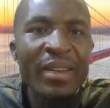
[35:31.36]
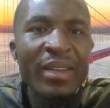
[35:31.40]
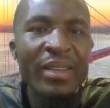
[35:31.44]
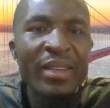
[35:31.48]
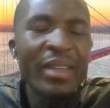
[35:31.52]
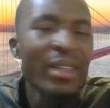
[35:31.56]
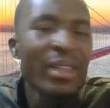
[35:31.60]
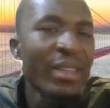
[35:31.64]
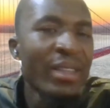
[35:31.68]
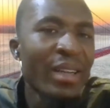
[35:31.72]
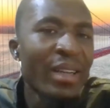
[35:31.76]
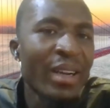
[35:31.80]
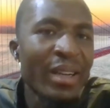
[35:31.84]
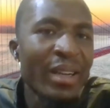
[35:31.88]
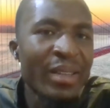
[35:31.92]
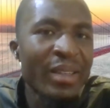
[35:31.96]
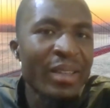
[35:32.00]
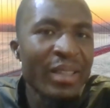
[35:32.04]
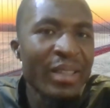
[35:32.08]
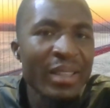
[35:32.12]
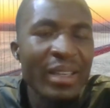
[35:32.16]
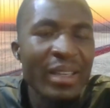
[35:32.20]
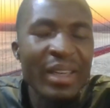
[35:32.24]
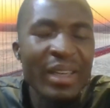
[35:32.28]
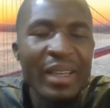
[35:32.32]
These are
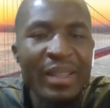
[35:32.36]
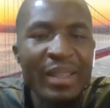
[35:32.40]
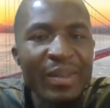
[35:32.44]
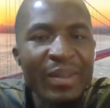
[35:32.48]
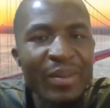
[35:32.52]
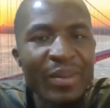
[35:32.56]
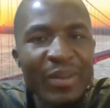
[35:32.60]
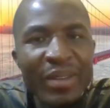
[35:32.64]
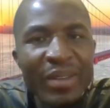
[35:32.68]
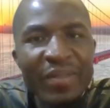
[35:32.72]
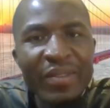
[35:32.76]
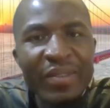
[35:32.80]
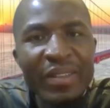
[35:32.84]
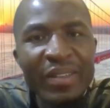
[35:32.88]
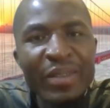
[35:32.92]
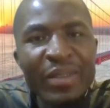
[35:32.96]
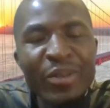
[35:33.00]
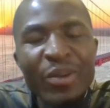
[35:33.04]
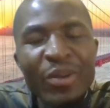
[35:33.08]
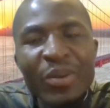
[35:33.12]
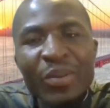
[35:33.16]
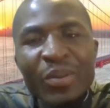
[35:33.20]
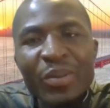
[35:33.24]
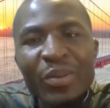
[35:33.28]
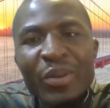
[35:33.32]

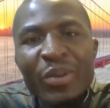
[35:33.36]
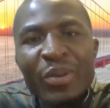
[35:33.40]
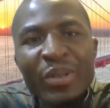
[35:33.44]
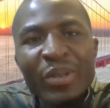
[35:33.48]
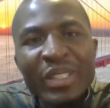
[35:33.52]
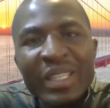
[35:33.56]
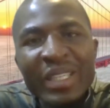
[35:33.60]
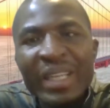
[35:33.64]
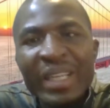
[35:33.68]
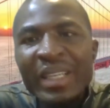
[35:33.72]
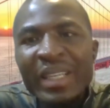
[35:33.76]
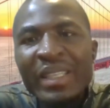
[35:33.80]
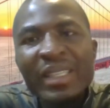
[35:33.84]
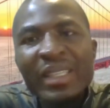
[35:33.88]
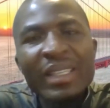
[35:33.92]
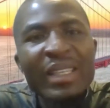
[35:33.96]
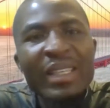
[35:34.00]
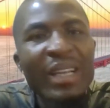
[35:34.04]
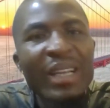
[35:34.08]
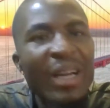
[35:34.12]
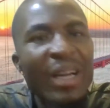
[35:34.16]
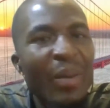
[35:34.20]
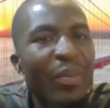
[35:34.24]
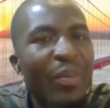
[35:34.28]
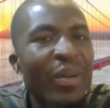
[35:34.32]
the challenges
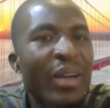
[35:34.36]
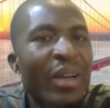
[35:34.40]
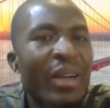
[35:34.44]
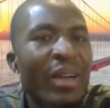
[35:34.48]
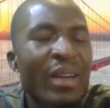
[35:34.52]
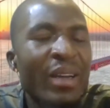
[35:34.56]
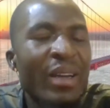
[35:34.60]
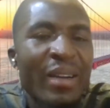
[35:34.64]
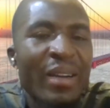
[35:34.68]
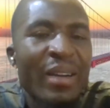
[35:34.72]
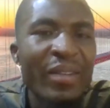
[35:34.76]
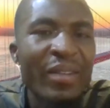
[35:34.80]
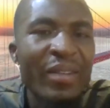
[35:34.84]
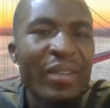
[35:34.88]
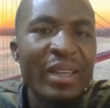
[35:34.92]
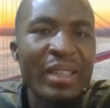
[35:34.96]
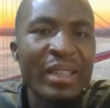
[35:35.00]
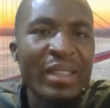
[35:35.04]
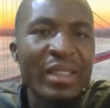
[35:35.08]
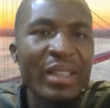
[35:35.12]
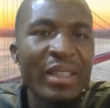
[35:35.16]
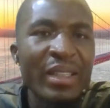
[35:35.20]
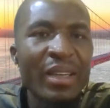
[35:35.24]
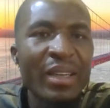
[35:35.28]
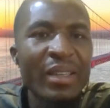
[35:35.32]
that are plaguing our
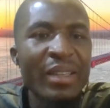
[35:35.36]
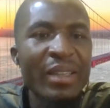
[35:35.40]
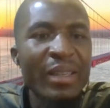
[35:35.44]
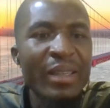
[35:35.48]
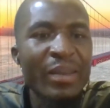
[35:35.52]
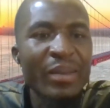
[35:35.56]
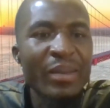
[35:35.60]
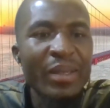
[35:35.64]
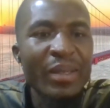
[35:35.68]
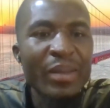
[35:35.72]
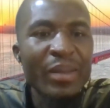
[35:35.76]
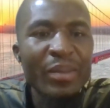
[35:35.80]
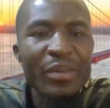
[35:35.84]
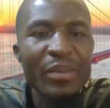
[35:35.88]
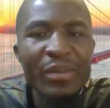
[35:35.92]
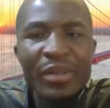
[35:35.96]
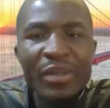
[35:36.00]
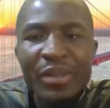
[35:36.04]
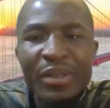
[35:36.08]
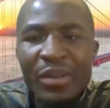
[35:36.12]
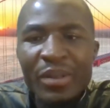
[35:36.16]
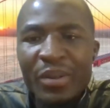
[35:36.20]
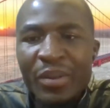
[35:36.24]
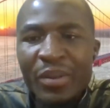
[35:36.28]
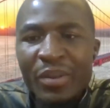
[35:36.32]
financial
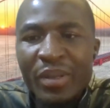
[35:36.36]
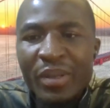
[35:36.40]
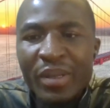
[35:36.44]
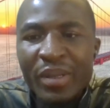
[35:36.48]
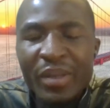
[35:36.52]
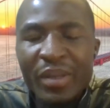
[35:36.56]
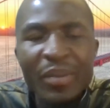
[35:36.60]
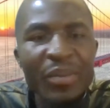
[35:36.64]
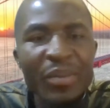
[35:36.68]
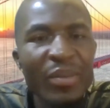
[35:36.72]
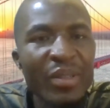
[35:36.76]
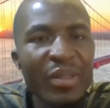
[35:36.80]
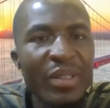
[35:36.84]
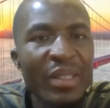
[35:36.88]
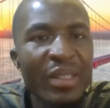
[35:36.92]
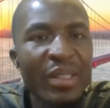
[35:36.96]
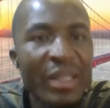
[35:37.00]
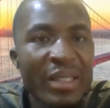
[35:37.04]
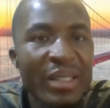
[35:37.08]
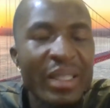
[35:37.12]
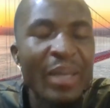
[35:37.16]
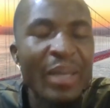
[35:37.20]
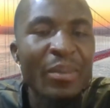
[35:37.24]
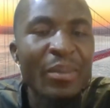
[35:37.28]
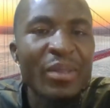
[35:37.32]

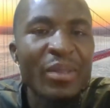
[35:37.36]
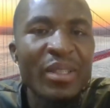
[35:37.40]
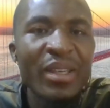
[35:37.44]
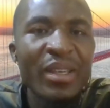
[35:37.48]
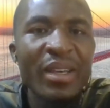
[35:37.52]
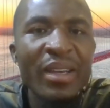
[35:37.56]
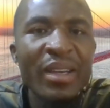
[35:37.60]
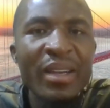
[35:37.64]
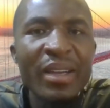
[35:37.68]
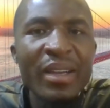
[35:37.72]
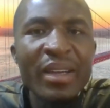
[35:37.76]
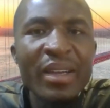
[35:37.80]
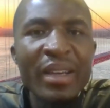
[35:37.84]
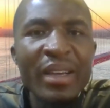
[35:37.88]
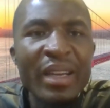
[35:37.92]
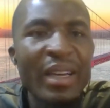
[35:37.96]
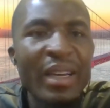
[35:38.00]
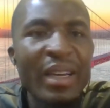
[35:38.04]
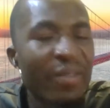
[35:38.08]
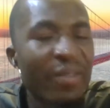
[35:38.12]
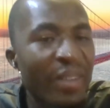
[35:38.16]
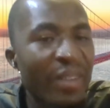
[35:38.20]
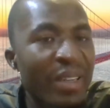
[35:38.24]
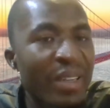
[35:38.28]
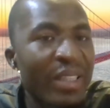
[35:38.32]
systems and
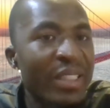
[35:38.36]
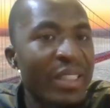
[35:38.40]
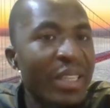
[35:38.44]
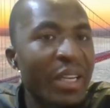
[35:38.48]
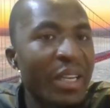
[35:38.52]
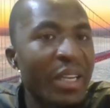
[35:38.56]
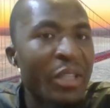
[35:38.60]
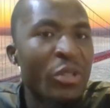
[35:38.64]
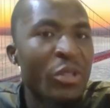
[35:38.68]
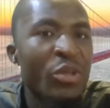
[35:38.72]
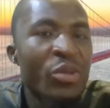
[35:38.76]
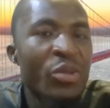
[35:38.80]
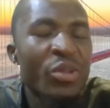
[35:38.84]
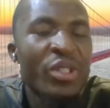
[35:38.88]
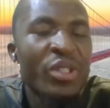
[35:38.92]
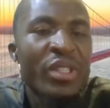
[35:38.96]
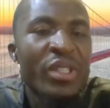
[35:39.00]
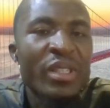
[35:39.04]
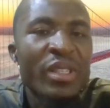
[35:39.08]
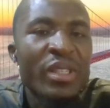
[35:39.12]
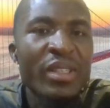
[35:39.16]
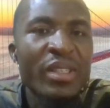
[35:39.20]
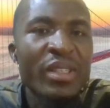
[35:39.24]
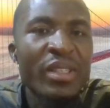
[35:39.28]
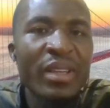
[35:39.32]
our financial
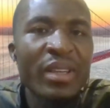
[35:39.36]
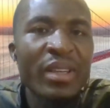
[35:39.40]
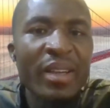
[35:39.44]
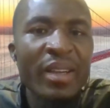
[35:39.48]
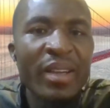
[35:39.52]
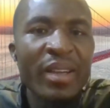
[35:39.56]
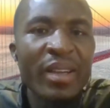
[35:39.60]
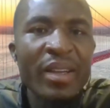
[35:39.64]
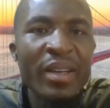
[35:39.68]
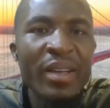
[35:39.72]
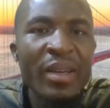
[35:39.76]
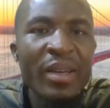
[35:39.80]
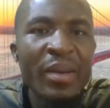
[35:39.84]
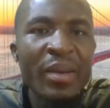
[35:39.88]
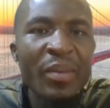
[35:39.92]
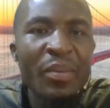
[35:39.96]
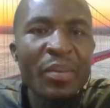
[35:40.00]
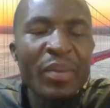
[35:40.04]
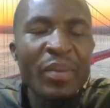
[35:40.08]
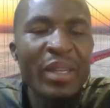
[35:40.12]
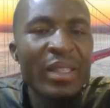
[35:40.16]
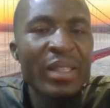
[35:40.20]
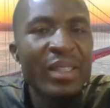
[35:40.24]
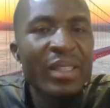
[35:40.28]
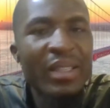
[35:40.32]
institutions.
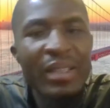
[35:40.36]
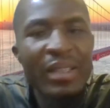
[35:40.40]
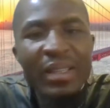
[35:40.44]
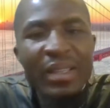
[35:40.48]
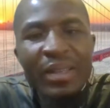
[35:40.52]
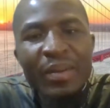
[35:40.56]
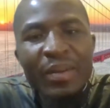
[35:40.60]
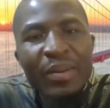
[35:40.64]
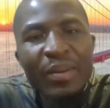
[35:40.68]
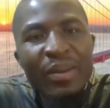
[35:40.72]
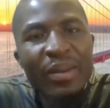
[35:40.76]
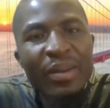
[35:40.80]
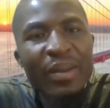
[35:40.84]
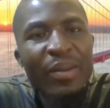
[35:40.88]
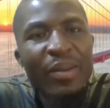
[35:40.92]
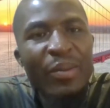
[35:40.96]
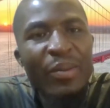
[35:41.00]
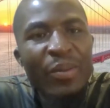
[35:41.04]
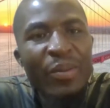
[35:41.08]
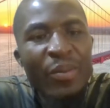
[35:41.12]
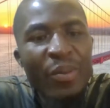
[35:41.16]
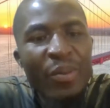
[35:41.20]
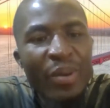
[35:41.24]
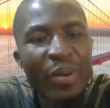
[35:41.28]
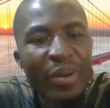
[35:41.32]
But
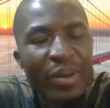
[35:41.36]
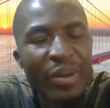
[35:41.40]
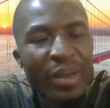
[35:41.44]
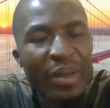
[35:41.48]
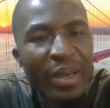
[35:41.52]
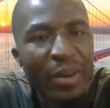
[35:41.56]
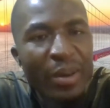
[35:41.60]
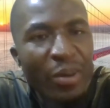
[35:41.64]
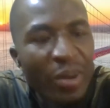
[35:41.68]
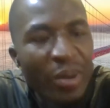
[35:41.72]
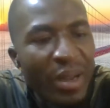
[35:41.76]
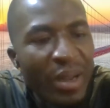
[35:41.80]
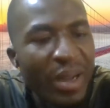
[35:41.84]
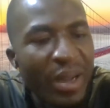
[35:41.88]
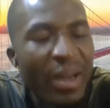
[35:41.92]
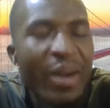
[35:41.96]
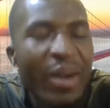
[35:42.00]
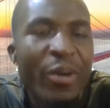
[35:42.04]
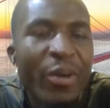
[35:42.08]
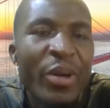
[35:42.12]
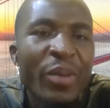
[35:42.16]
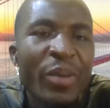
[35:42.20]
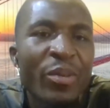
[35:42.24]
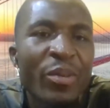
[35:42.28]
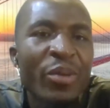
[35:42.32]
look at
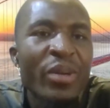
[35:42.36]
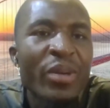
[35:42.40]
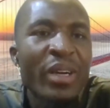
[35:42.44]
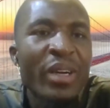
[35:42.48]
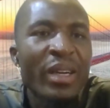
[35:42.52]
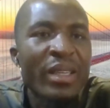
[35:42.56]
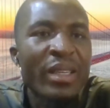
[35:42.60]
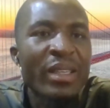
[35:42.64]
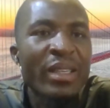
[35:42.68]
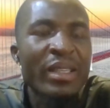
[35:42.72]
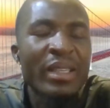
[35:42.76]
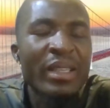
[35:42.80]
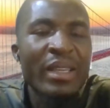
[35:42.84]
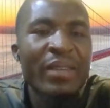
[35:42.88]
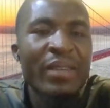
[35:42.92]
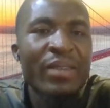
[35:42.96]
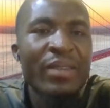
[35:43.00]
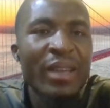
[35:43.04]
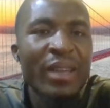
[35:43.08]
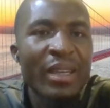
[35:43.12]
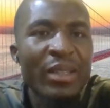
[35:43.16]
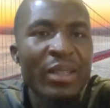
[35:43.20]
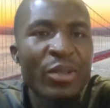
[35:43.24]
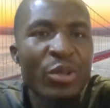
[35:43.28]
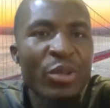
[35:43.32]
how cryptocurrencies
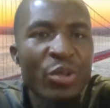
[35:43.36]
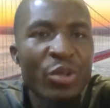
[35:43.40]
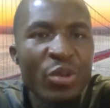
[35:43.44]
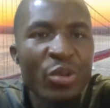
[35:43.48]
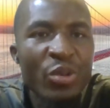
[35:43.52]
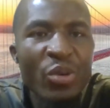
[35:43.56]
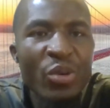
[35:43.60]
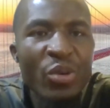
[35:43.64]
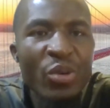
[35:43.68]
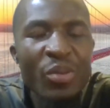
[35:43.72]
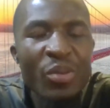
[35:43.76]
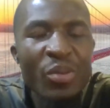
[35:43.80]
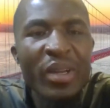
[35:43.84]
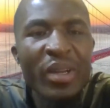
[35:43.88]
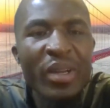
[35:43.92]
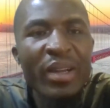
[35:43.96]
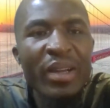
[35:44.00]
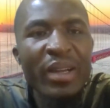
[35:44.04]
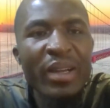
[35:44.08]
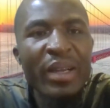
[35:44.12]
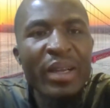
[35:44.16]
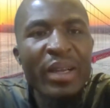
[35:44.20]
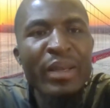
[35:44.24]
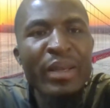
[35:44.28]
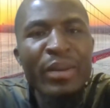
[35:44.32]
gives us
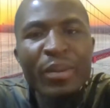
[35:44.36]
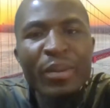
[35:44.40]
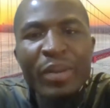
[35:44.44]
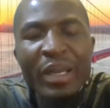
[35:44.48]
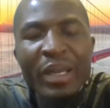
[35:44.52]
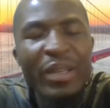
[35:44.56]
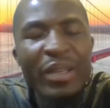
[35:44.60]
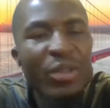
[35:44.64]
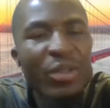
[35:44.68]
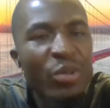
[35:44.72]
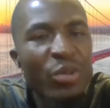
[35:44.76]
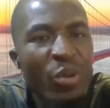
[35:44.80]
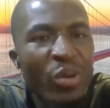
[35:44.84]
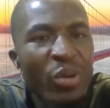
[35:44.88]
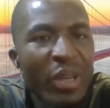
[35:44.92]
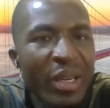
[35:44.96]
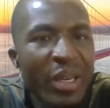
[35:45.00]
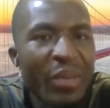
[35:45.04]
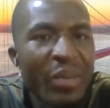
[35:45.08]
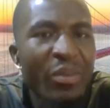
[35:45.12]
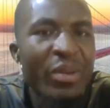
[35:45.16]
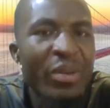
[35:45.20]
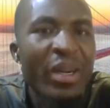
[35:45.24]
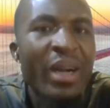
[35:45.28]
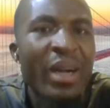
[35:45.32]
it's so
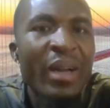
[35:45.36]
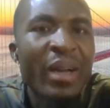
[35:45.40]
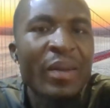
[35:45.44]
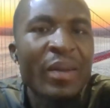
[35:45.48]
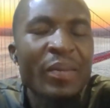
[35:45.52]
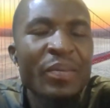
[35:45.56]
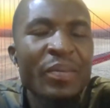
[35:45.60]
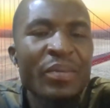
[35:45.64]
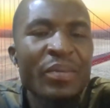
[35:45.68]
liberal.